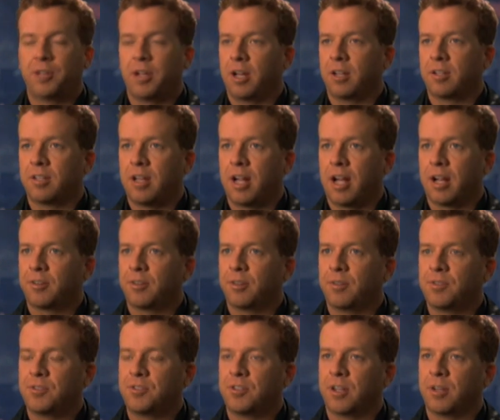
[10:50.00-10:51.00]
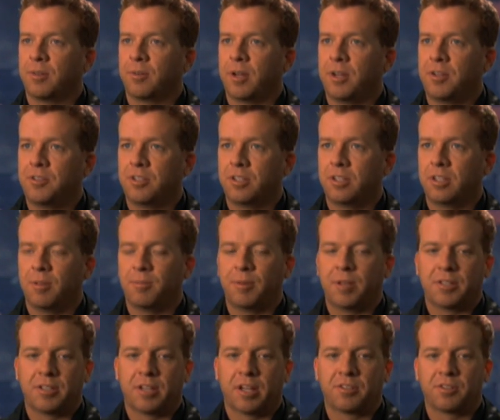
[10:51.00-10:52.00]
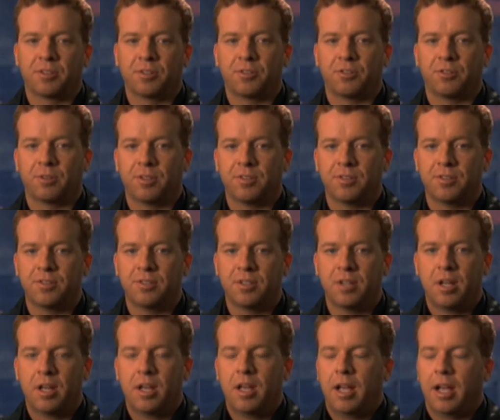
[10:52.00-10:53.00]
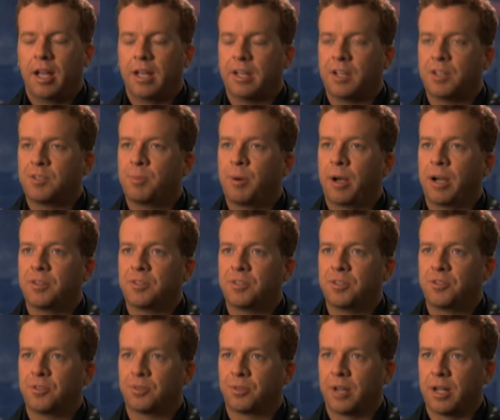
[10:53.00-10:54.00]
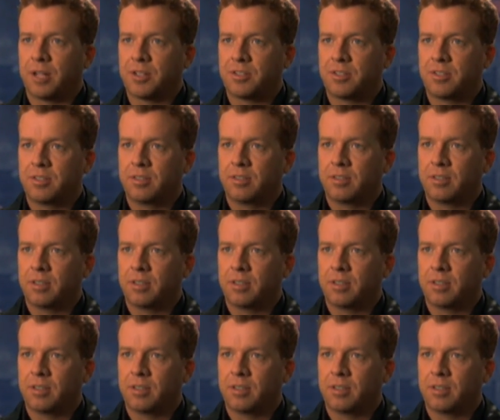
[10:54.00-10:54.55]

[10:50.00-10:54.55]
talented actor of his generation. He makes excellent choices, and he inspires the trust